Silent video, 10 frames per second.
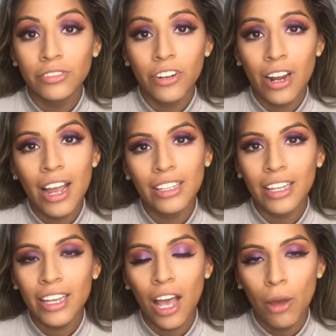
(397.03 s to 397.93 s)
For a
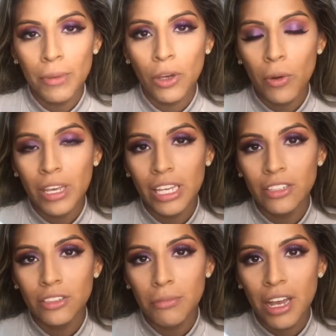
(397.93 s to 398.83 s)
highlight, I'll be going
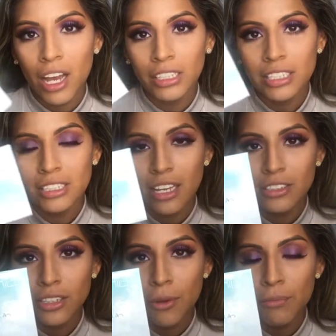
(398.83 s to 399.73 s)
into my
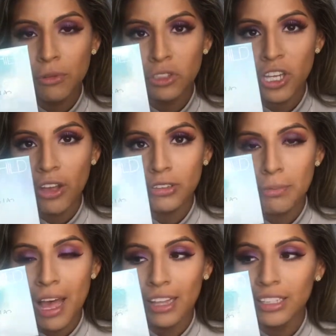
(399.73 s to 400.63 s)
Anastasia Moonchild
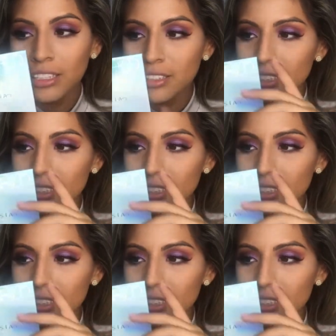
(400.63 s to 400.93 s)
palette.